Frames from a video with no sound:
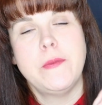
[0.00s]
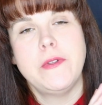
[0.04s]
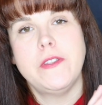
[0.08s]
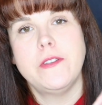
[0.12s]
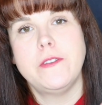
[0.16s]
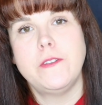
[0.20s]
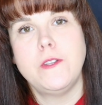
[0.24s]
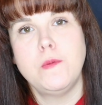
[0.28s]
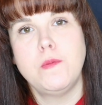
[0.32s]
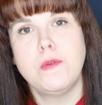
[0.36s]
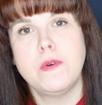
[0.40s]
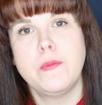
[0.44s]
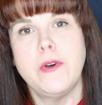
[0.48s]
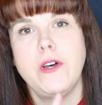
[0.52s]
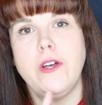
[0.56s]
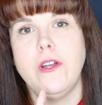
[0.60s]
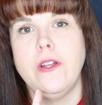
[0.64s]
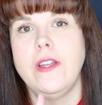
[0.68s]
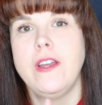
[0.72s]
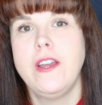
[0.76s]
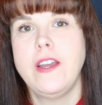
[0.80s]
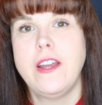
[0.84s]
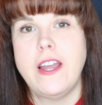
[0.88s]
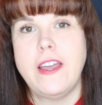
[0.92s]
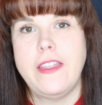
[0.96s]
The Super
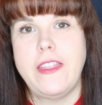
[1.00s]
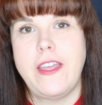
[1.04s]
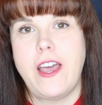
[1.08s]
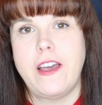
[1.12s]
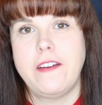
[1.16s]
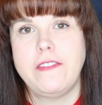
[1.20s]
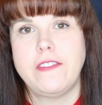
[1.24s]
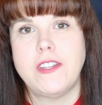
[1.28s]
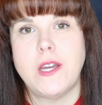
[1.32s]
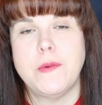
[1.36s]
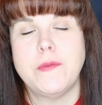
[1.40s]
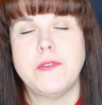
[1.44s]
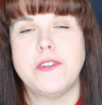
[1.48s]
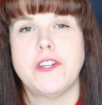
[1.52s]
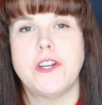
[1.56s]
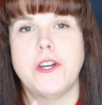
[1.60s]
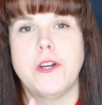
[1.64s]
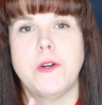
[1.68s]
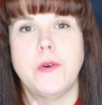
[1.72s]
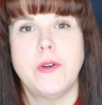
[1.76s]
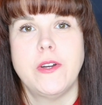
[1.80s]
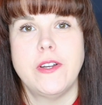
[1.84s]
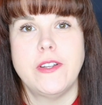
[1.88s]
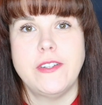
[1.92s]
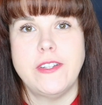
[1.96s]
Bowl and the halftime
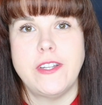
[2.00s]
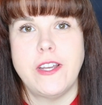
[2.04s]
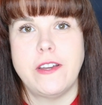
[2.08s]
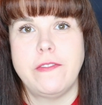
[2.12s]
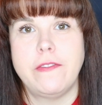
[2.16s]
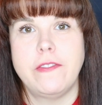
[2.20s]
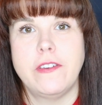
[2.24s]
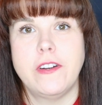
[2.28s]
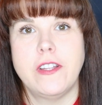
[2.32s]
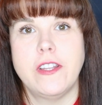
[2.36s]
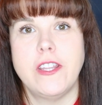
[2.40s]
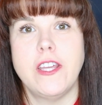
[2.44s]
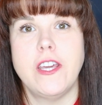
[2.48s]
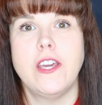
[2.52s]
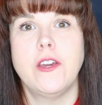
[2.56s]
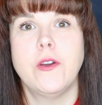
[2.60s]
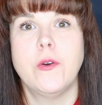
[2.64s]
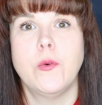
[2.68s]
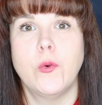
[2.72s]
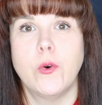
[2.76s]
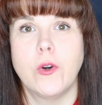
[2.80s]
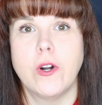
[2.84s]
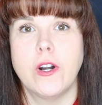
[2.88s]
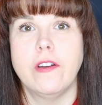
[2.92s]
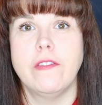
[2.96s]
show definitely
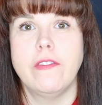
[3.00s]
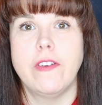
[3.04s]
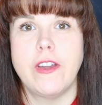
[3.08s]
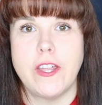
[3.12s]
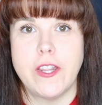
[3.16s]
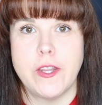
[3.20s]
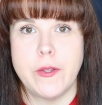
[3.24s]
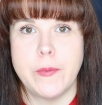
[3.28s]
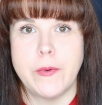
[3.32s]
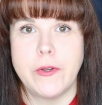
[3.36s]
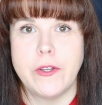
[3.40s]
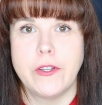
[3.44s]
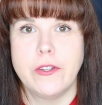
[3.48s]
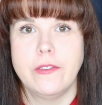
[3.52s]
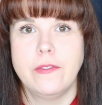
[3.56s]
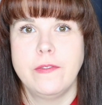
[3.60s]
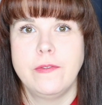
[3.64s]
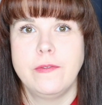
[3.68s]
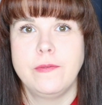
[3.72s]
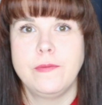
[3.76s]
were available.